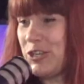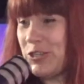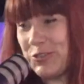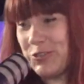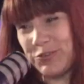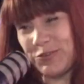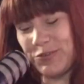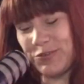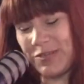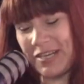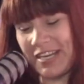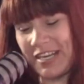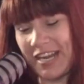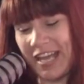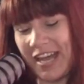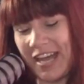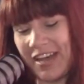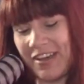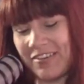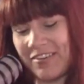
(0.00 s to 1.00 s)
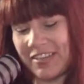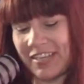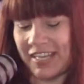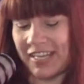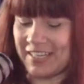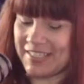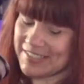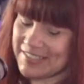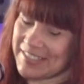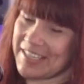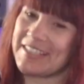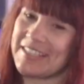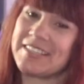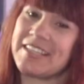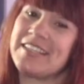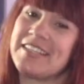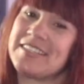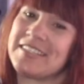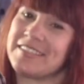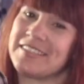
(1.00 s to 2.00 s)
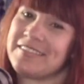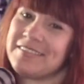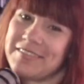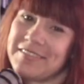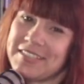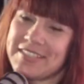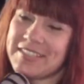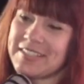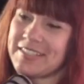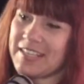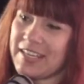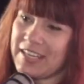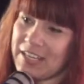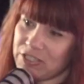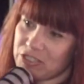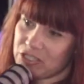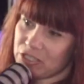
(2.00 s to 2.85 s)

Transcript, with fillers: and sisters out. Tune it out. Get it? It's it's a it's a singing